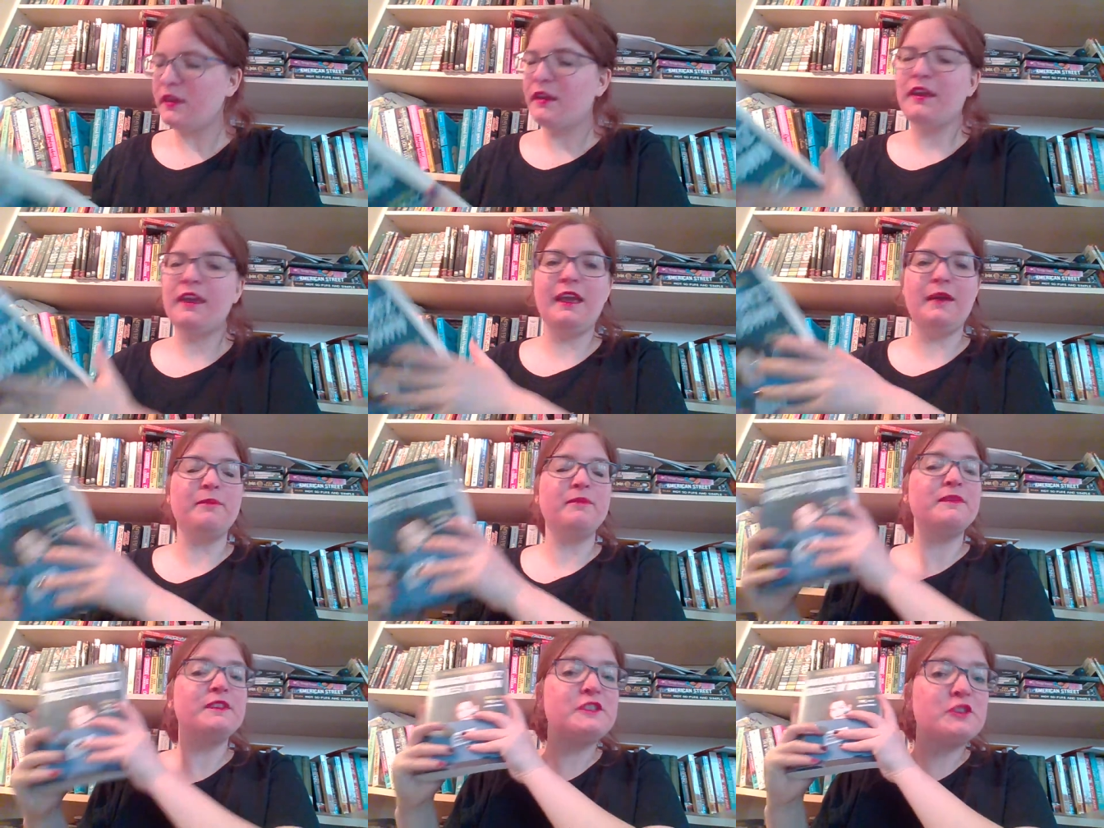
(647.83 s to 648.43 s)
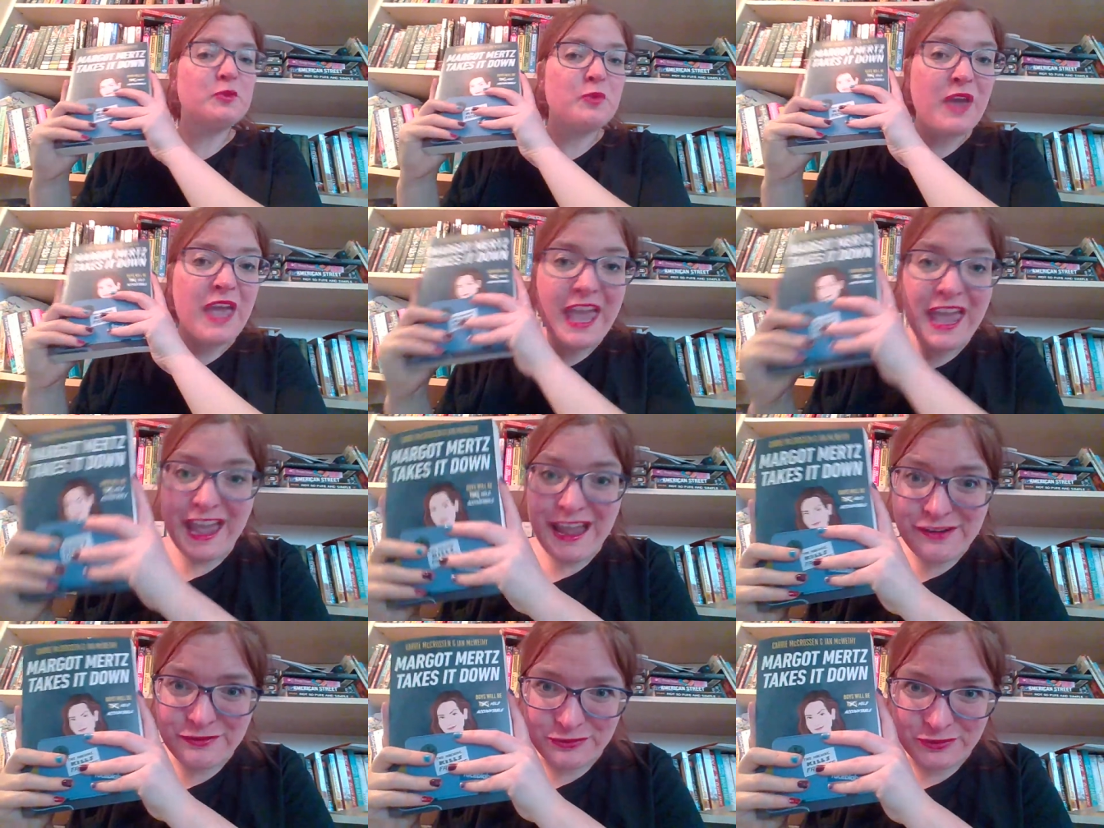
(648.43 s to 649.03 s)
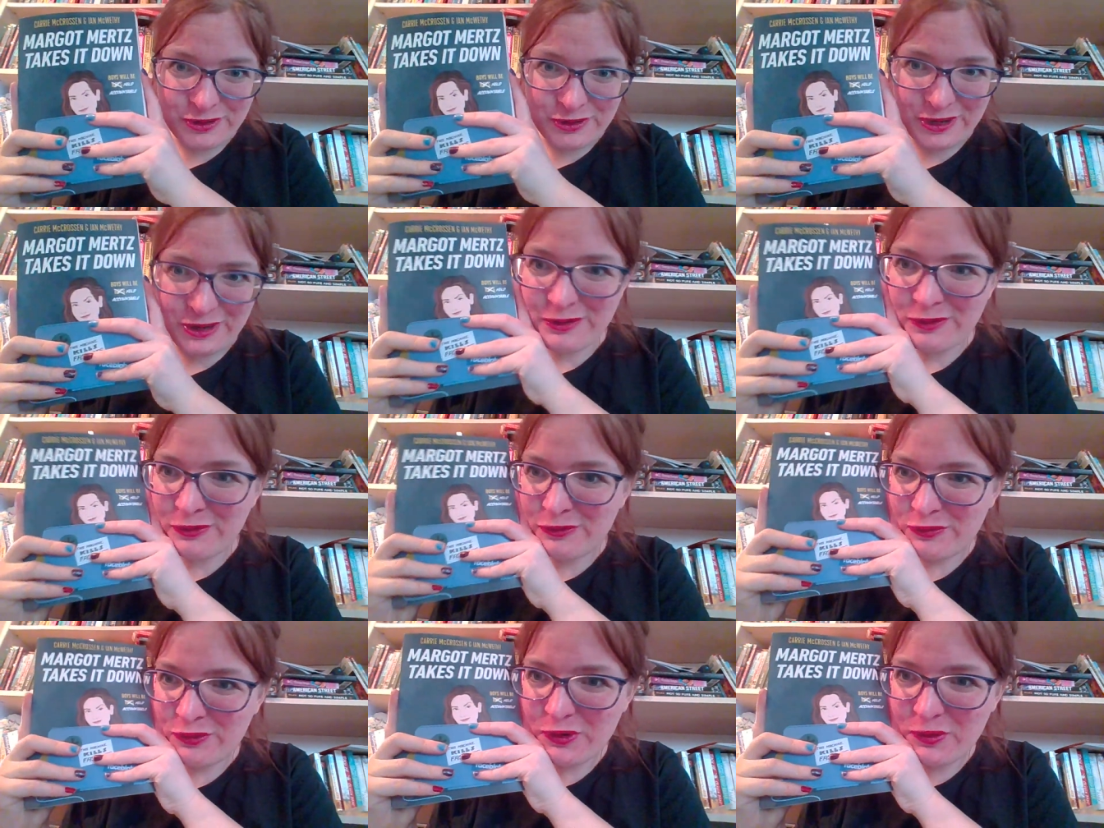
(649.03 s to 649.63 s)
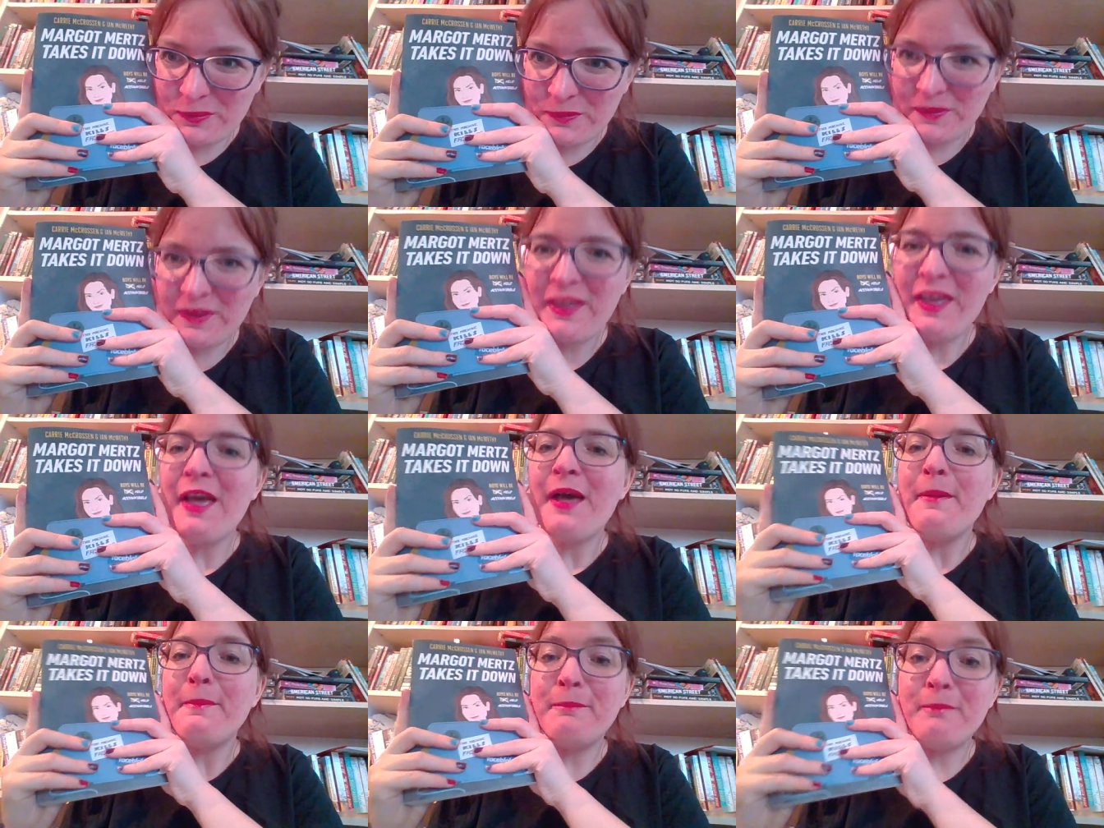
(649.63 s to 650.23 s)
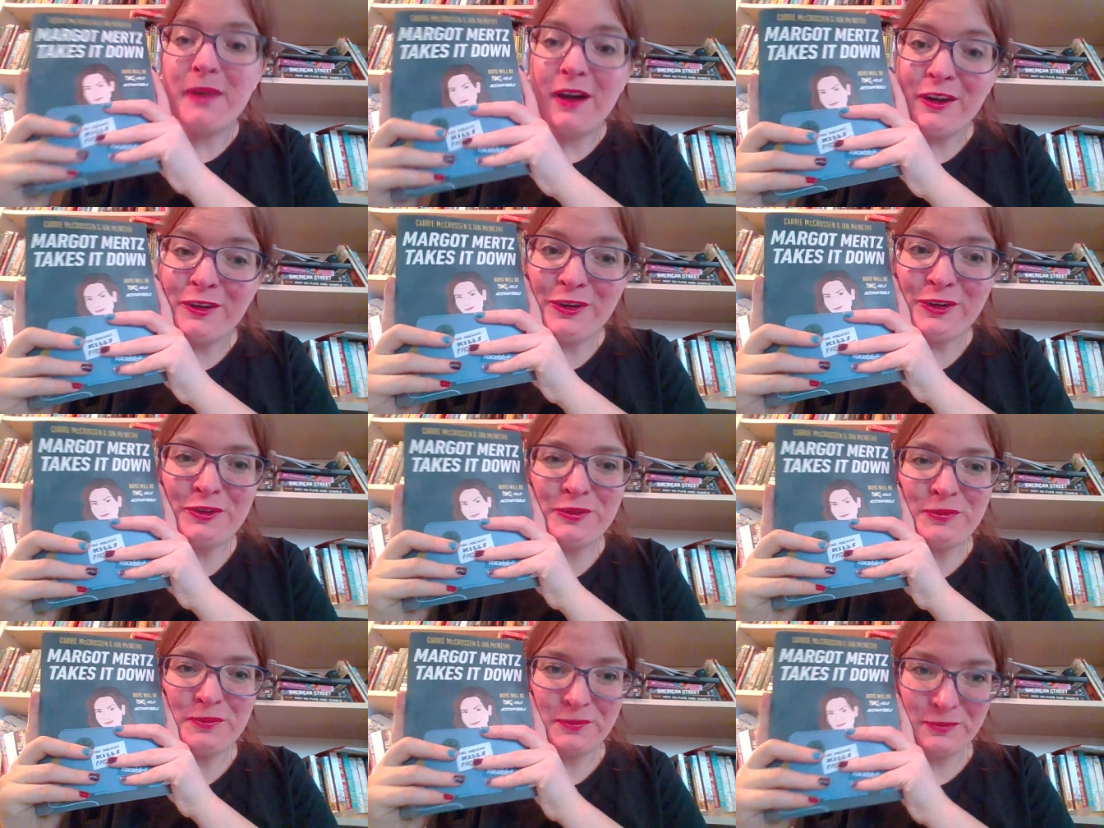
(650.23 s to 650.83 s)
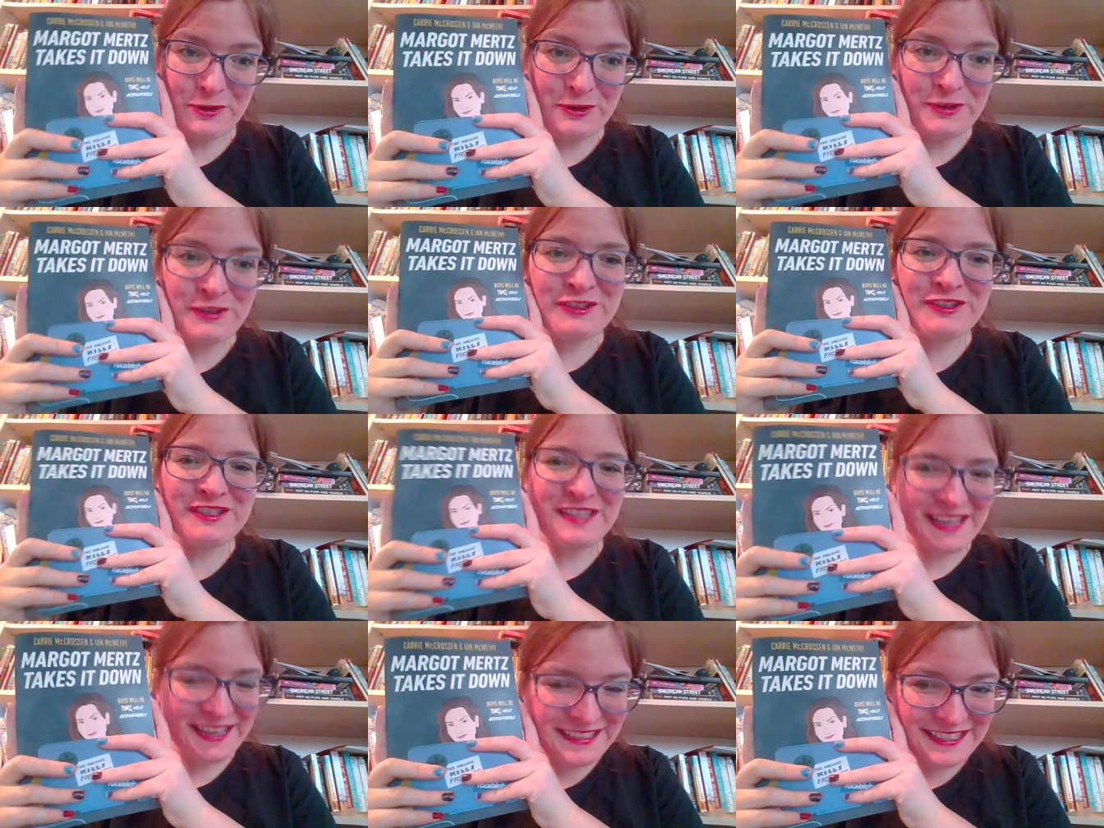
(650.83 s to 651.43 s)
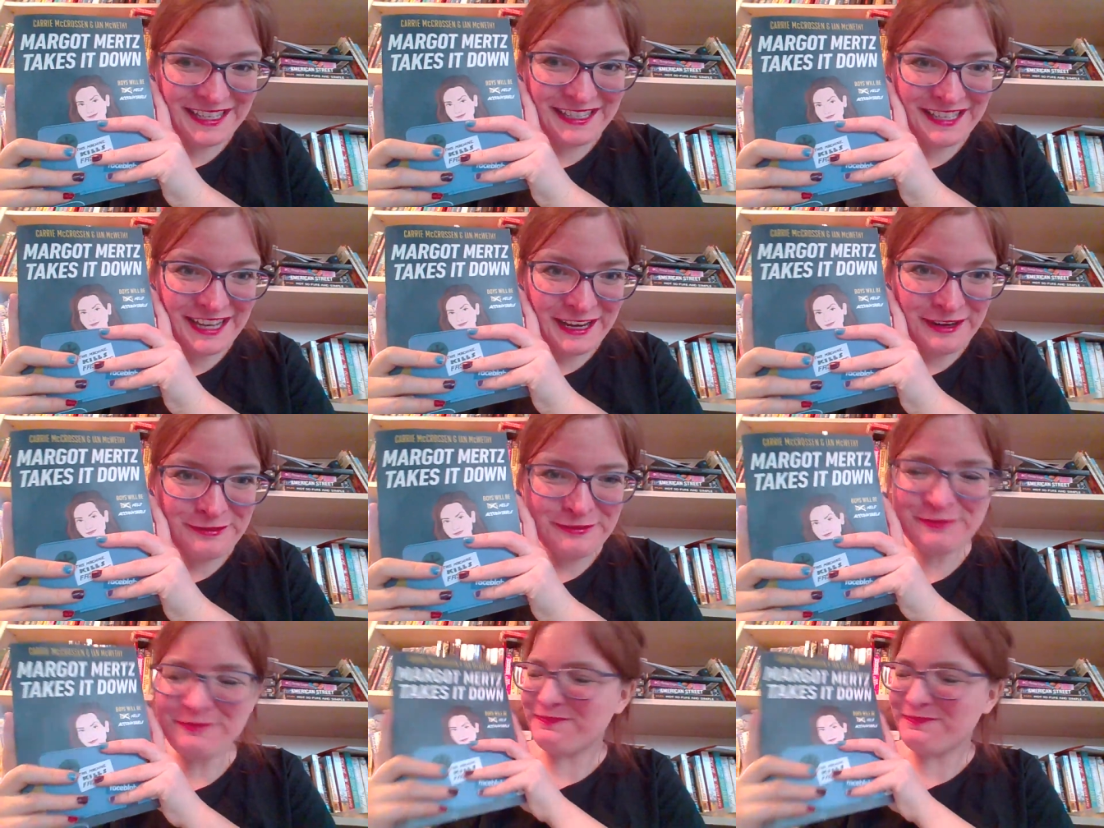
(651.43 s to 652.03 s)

Yeah, so Avery from Margaret Murch Takes It Down.